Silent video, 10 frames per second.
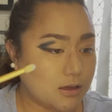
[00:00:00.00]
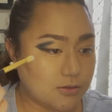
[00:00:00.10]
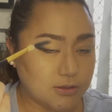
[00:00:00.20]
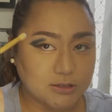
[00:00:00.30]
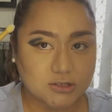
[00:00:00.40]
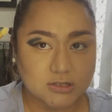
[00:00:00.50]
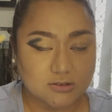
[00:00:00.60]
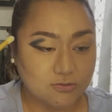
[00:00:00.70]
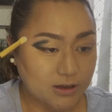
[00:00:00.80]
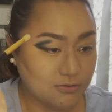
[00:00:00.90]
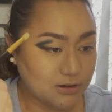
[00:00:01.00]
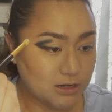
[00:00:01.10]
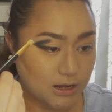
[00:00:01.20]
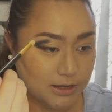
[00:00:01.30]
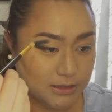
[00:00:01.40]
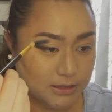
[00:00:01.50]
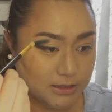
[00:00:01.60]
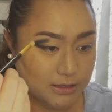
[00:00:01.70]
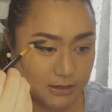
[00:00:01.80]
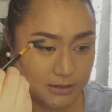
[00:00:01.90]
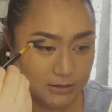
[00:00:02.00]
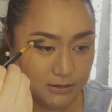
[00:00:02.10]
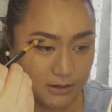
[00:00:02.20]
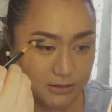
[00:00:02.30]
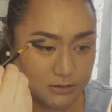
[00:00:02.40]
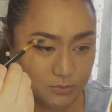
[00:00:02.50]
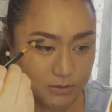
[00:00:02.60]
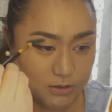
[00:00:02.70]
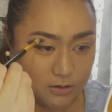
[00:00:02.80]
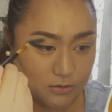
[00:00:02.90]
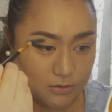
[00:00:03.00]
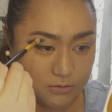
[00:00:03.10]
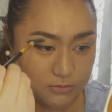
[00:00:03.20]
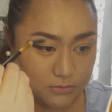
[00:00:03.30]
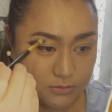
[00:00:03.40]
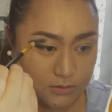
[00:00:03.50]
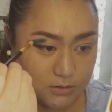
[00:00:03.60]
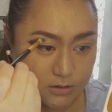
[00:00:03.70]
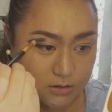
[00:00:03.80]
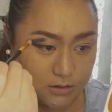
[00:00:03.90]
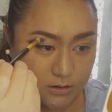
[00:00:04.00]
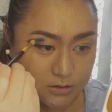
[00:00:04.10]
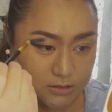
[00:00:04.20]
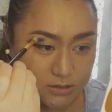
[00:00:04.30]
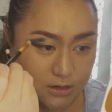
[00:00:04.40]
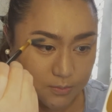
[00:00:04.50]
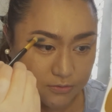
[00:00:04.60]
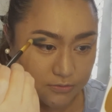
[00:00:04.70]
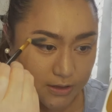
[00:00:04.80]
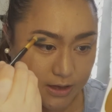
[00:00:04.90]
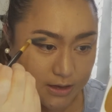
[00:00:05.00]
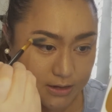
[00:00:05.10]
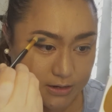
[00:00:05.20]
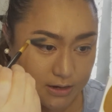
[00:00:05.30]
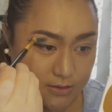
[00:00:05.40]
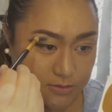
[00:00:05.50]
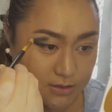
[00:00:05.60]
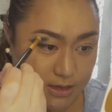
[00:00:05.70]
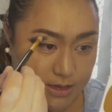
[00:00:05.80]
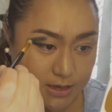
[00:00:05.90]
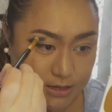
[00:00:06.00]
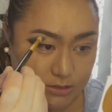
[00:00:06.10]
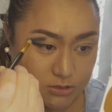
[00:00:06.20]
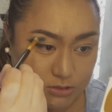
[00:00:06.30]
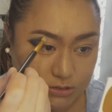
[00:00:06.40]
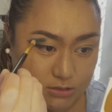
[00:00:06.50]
and then just very lightly, I just want to go on top of that and the edge,